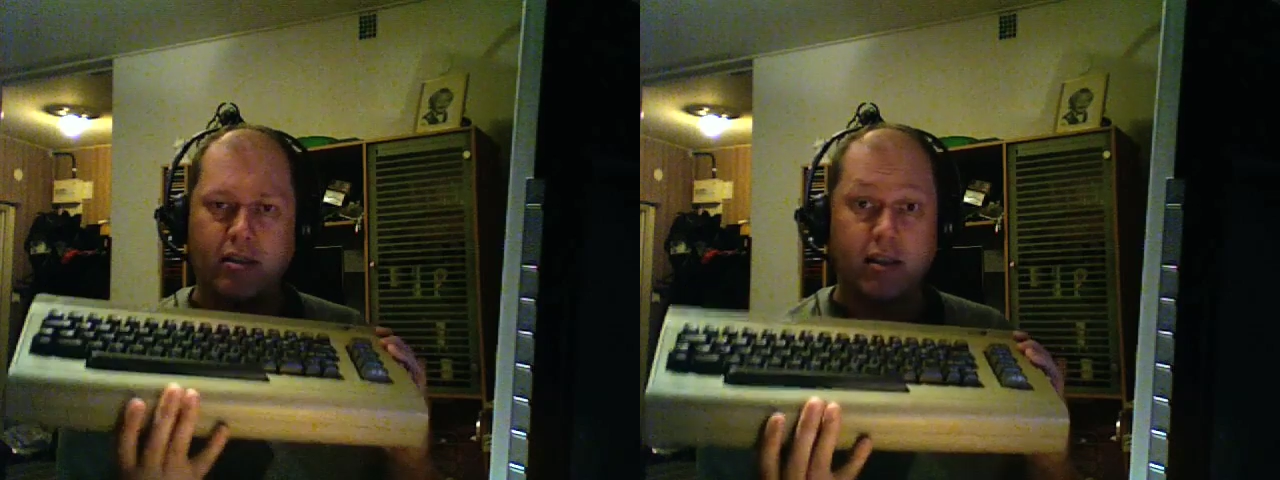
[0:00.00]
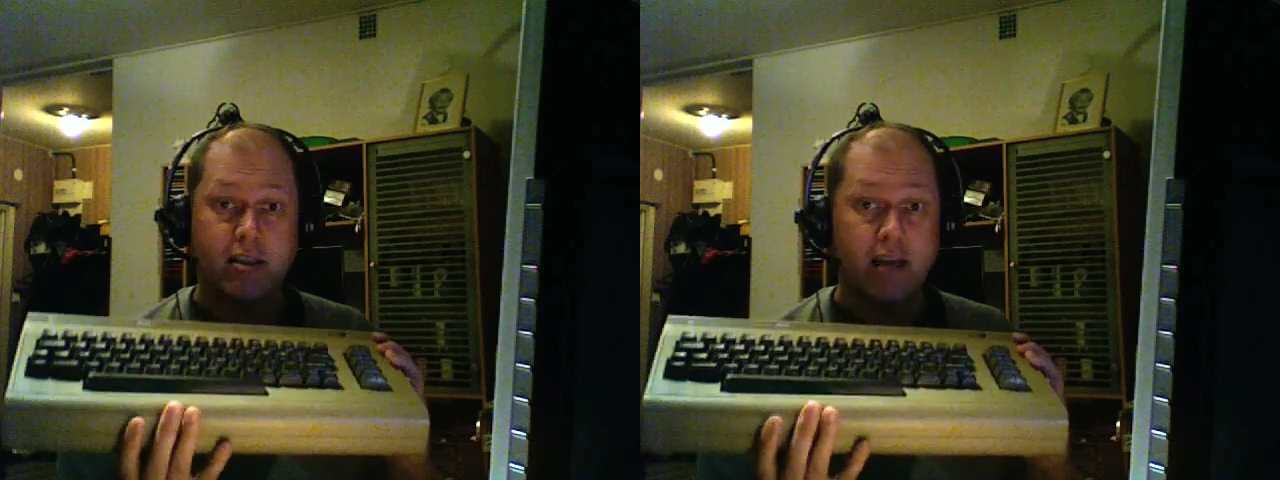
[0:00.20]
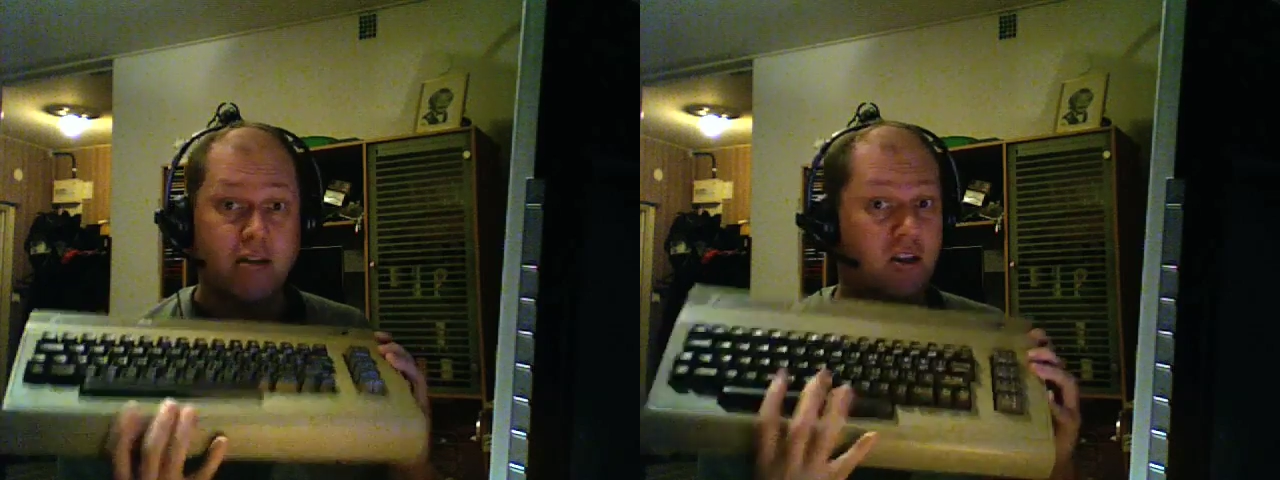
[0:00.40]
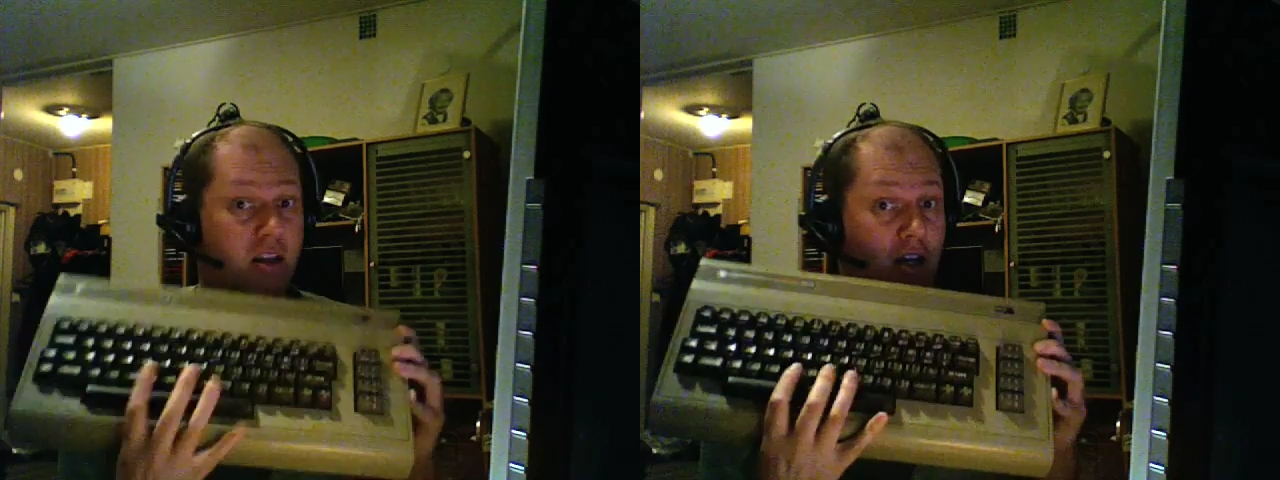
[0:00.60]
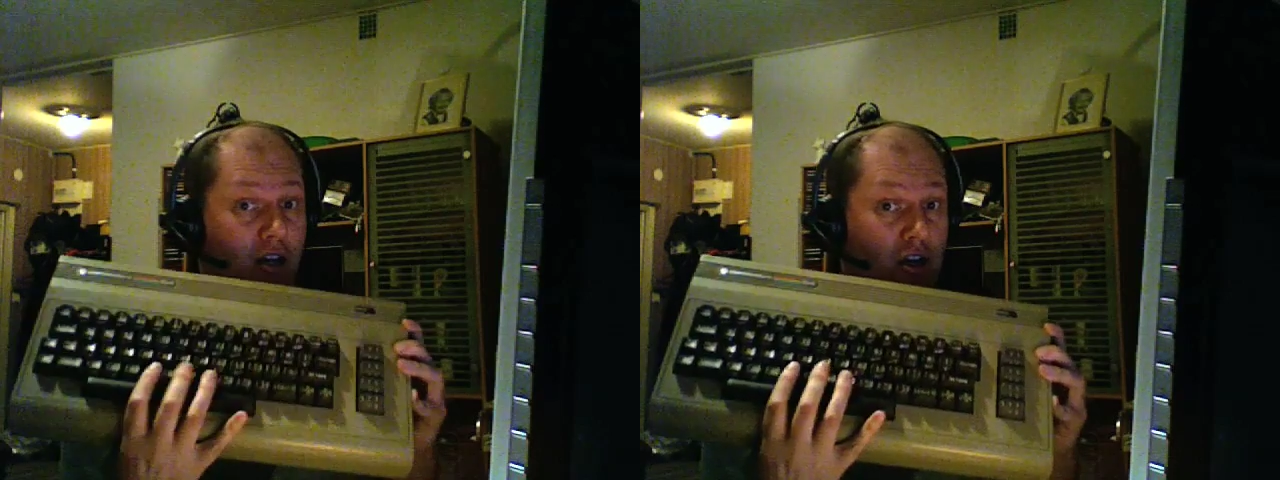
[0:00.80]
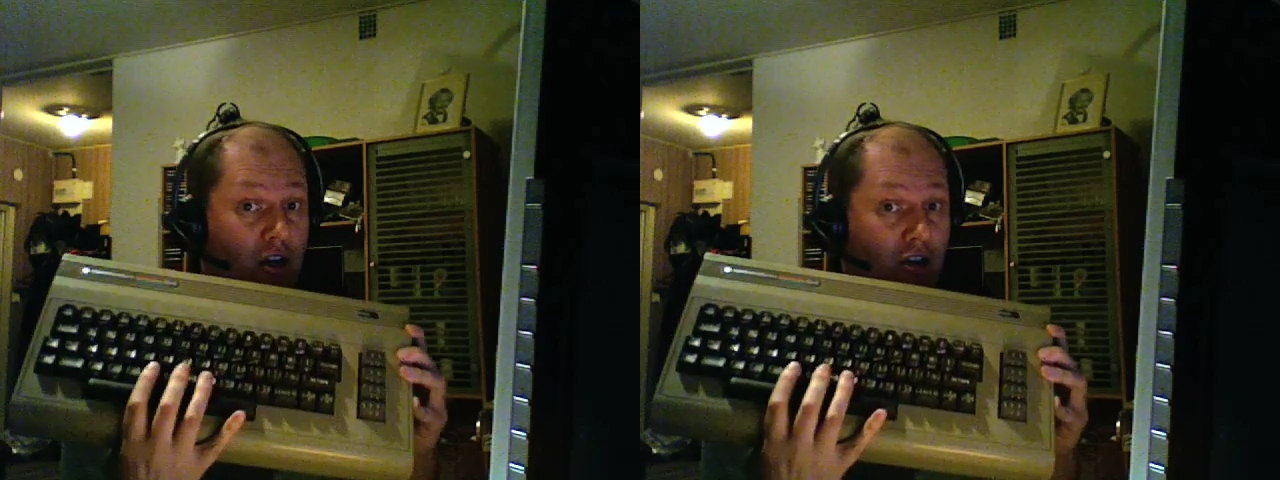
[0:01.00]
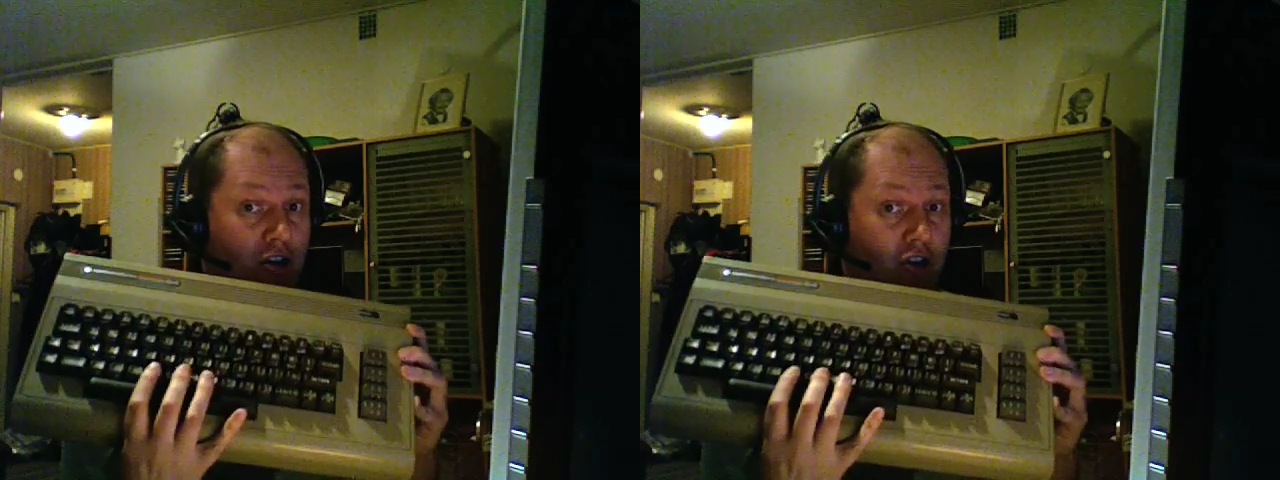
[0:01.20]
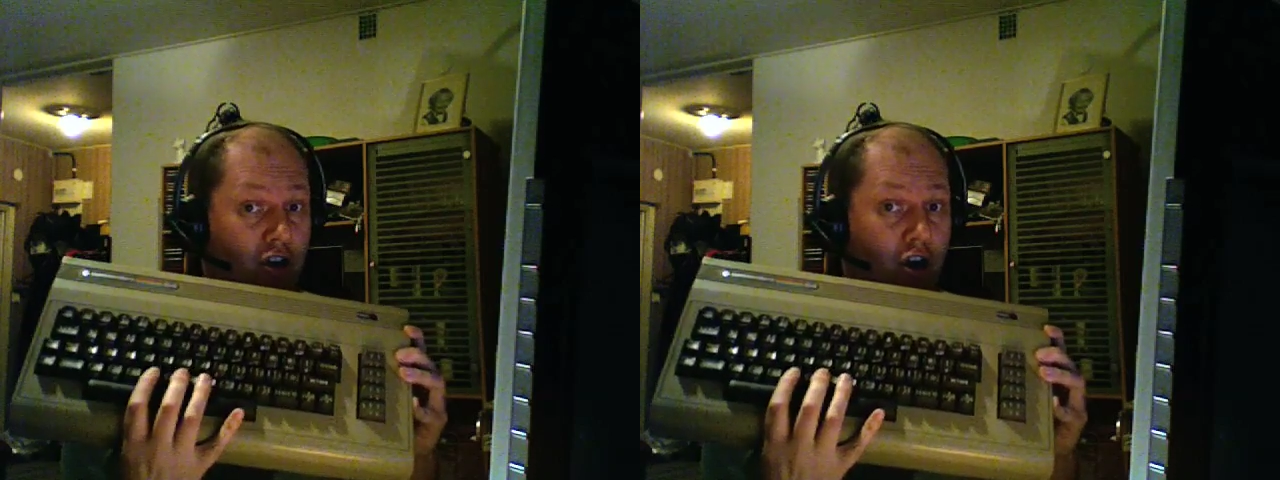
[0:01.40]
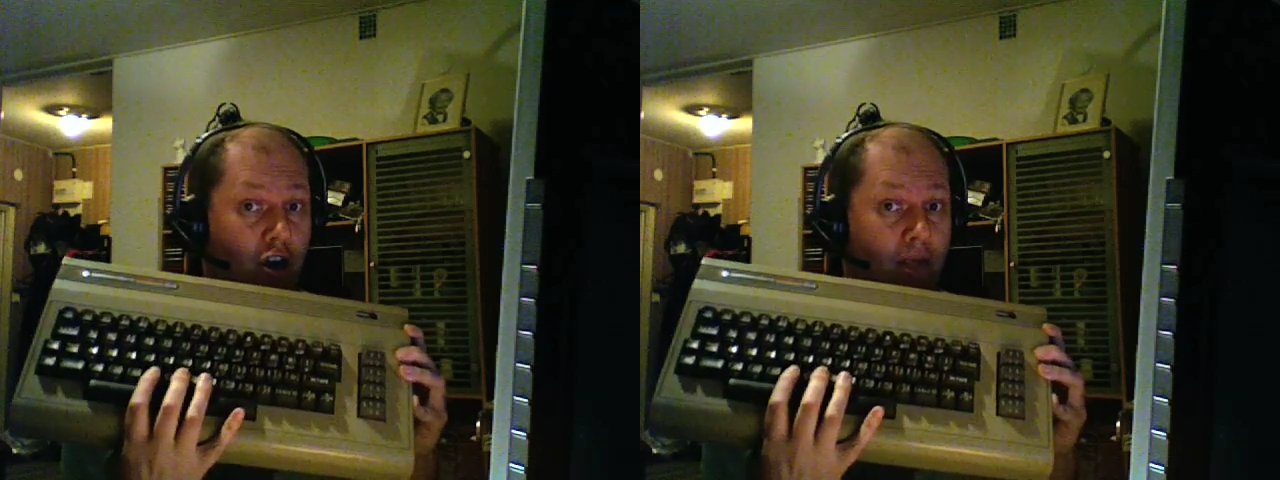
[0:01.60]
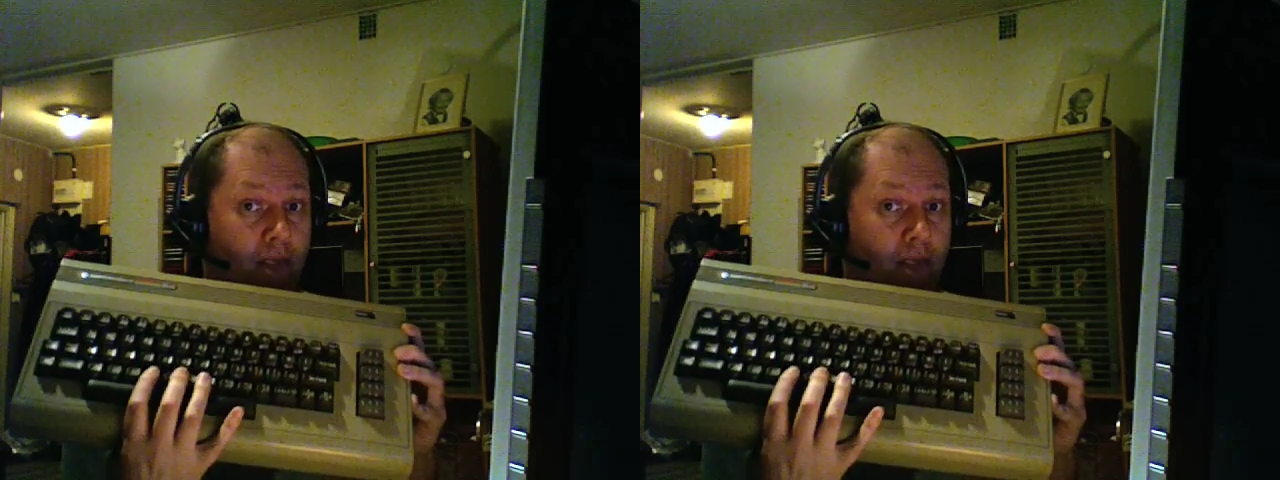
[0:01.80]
It's actually a dark